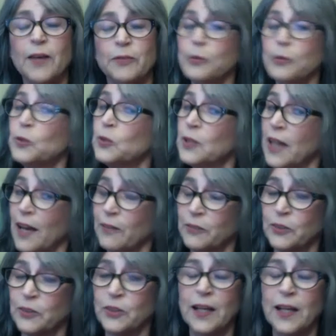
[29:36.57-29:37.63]
food
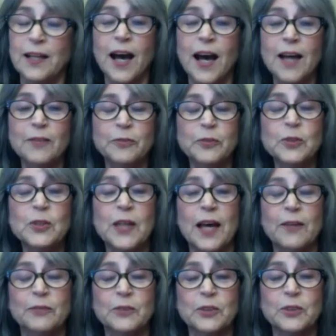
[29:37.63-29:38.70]
laughter. And hot food
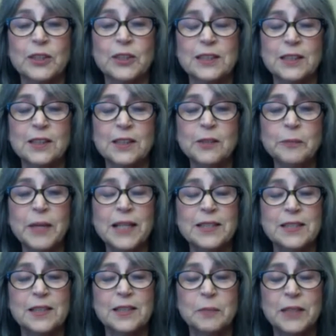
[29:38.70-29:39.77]
laughter is a little
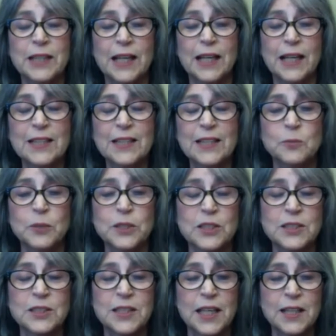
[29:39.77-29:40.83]
messy because we
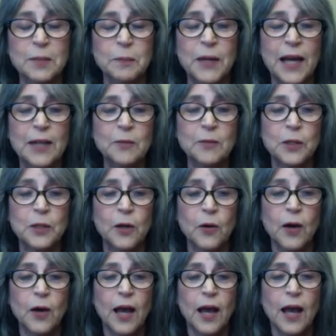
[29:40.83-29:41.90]
just take a bite and we
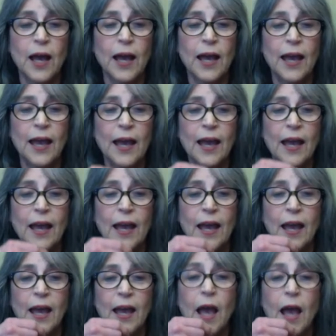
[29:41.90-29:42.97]
go,
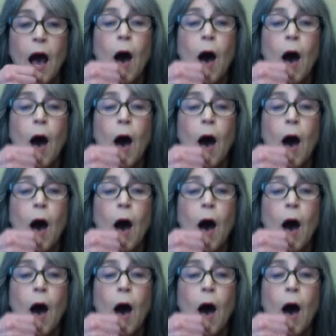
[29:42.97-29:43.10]
eh,